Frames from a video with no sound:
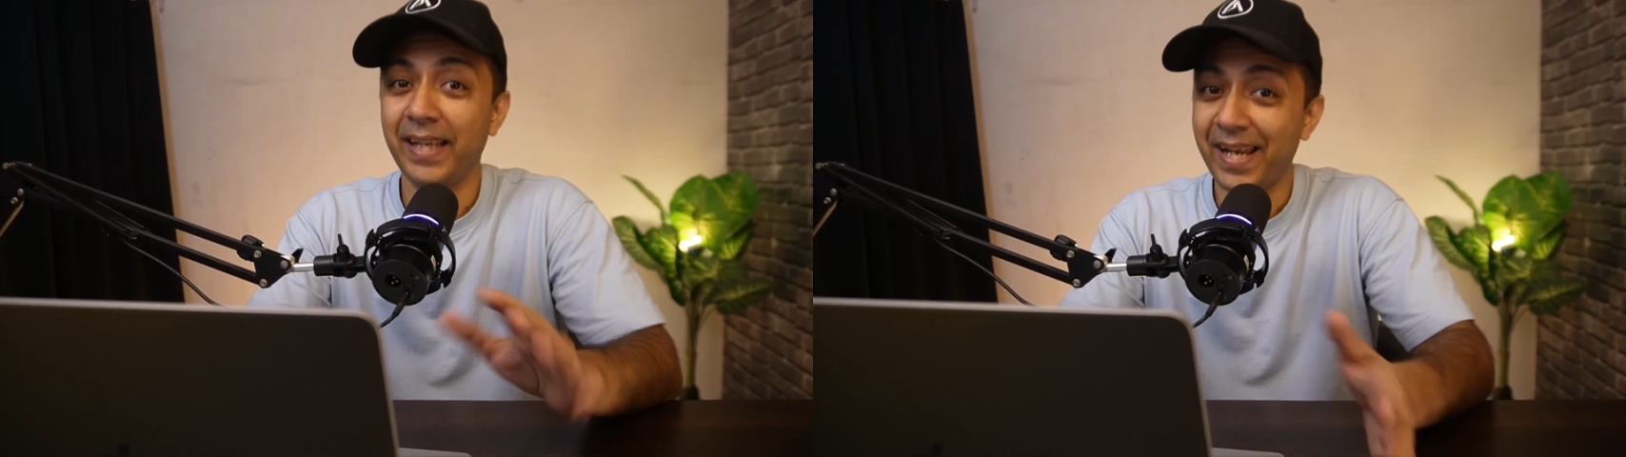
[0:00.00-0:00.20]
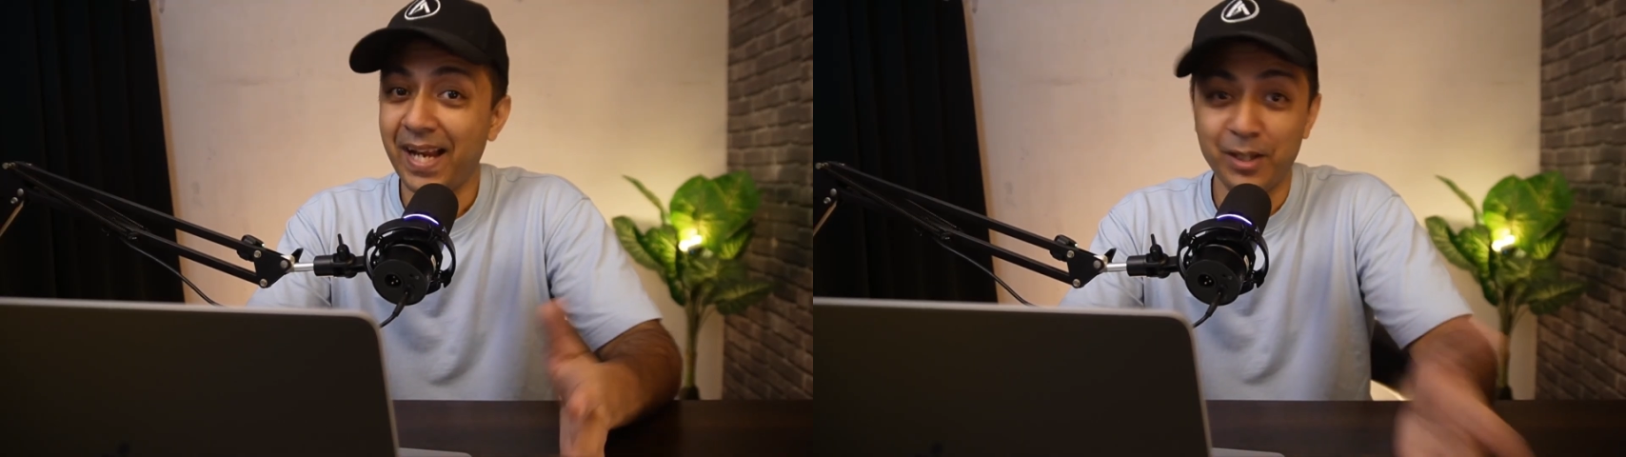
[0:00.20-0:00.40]

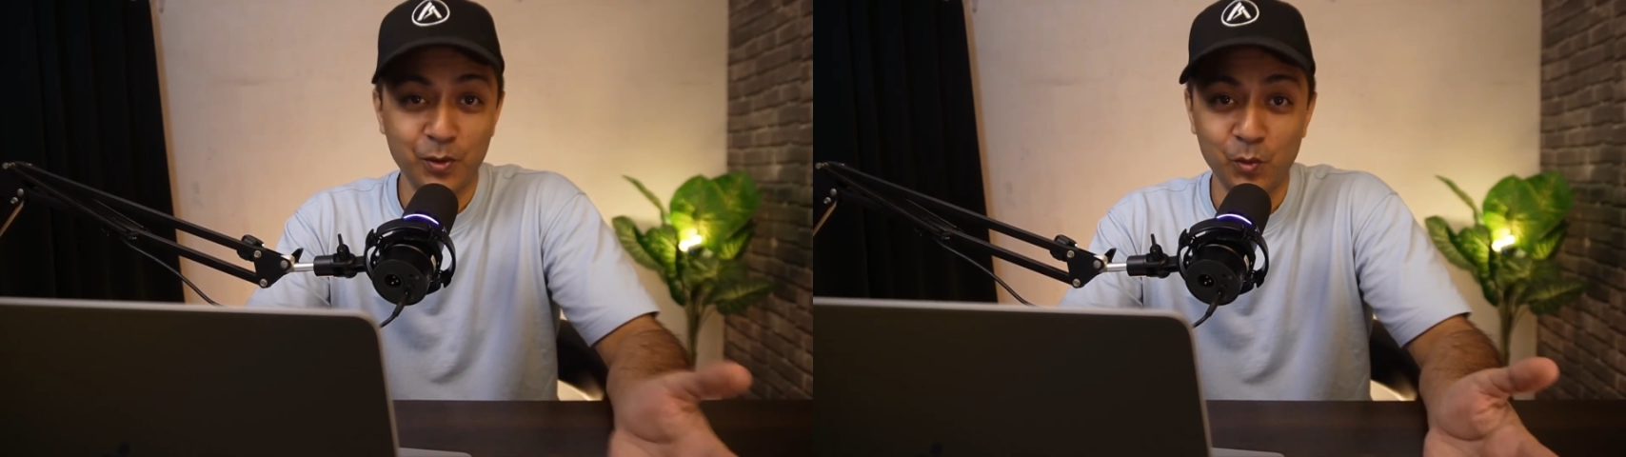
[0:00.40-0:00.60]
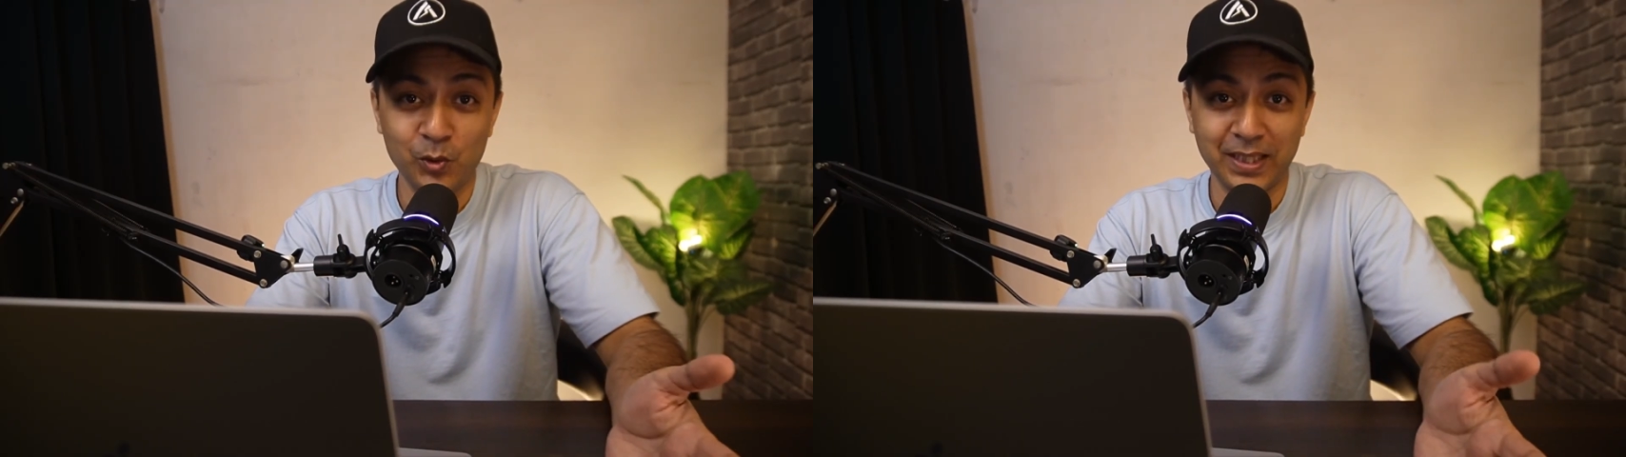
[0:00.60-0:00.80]
AI
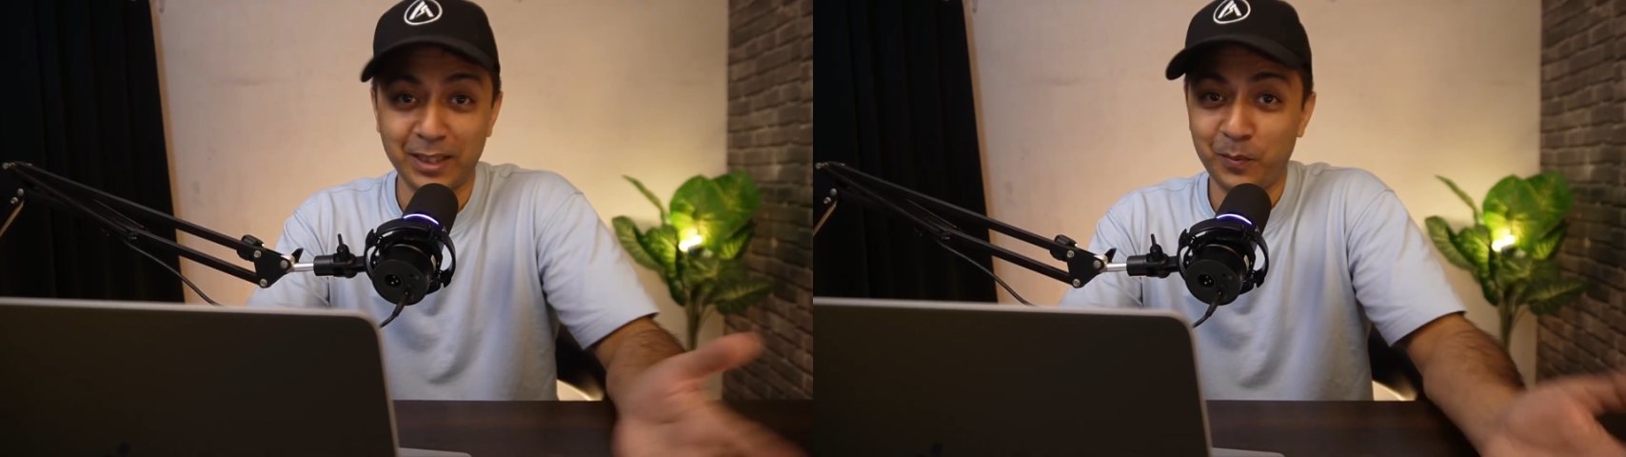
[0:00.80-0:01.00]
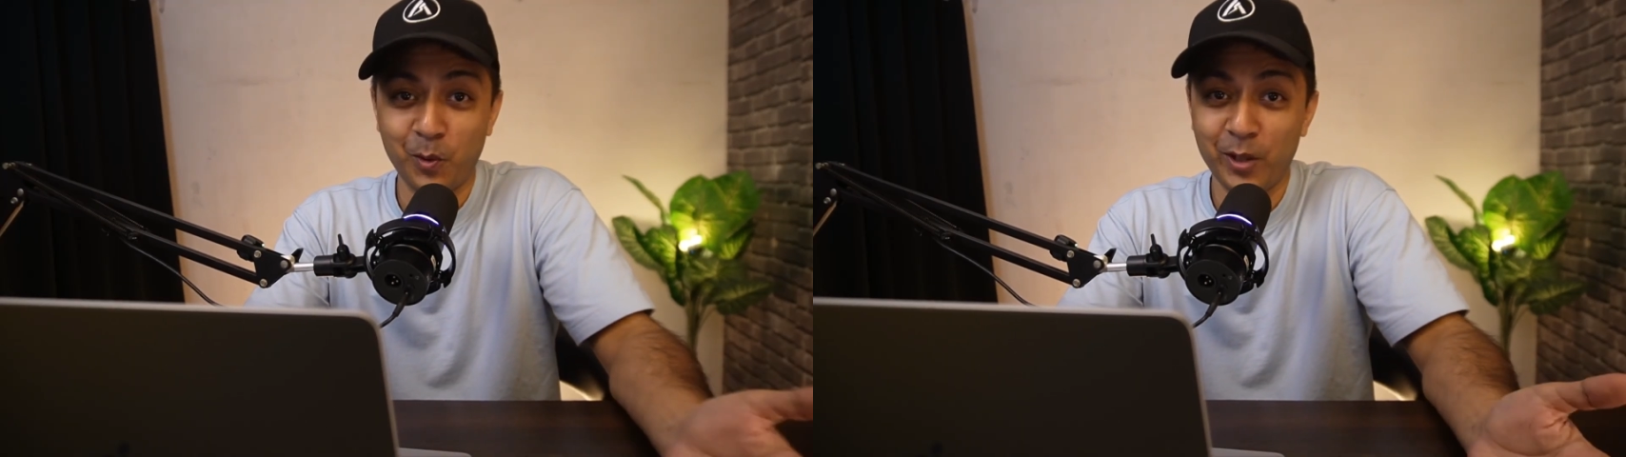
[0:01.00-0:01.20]
tools
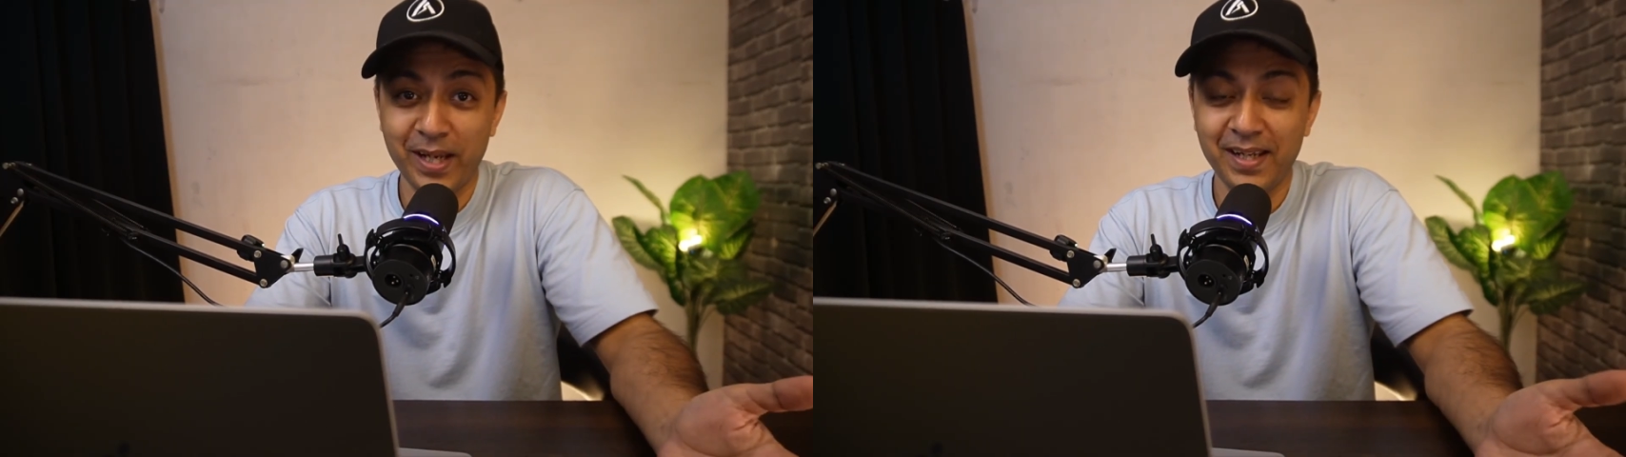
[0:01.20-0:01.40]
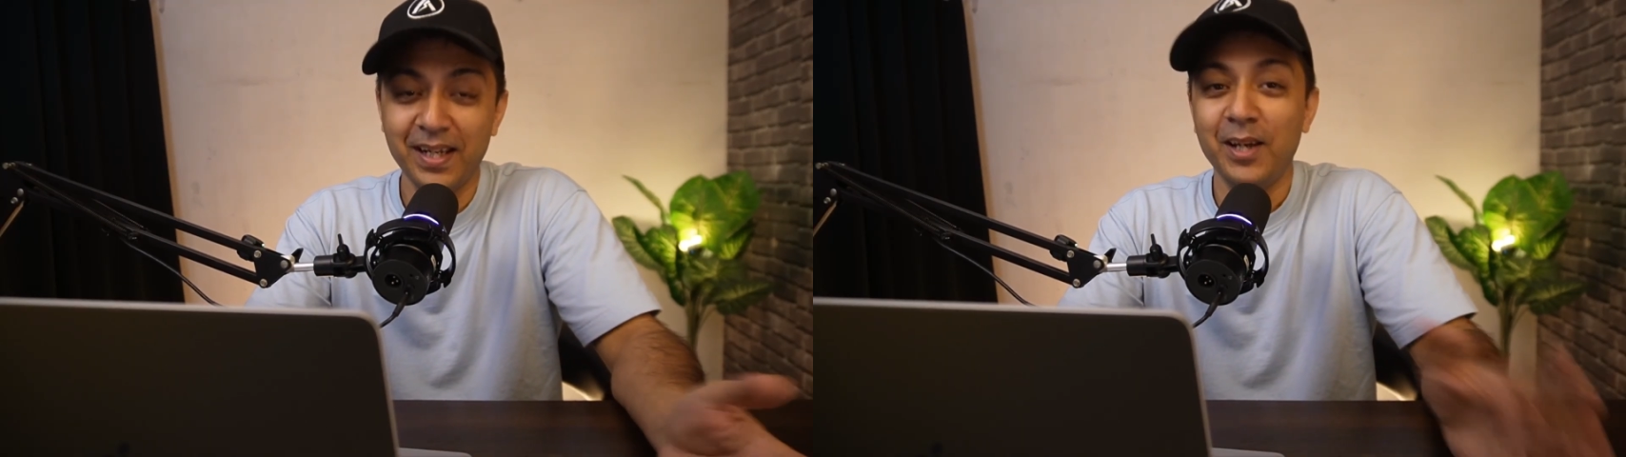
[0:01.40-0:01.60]
exploding,